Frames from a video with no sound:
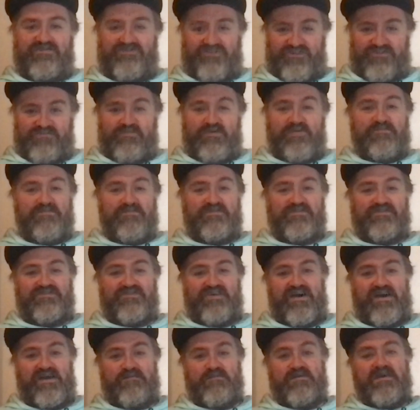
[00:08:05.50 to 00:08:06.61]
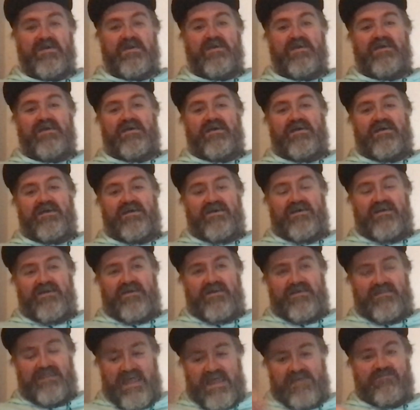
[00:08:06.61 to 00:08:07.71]
just one more time.
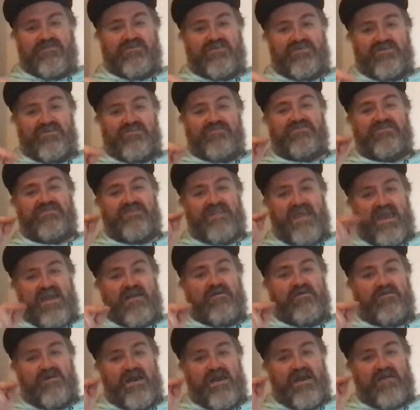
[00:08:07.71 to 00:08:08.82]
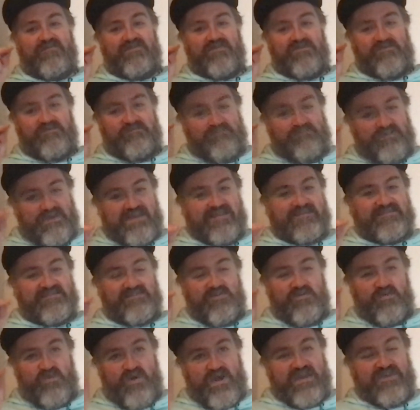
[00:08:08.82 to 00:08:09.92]
Leverkusen now have an unbeaten
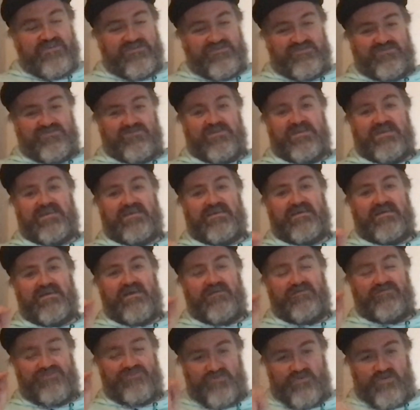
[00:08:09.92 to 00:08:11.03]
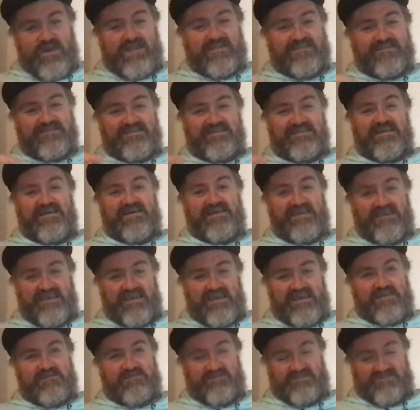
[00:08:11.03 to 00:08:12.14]
away streak of 29
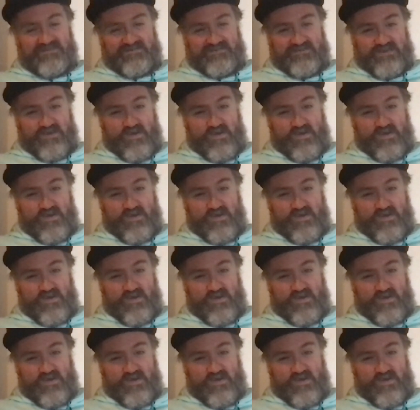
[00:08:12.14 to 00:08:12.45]
games.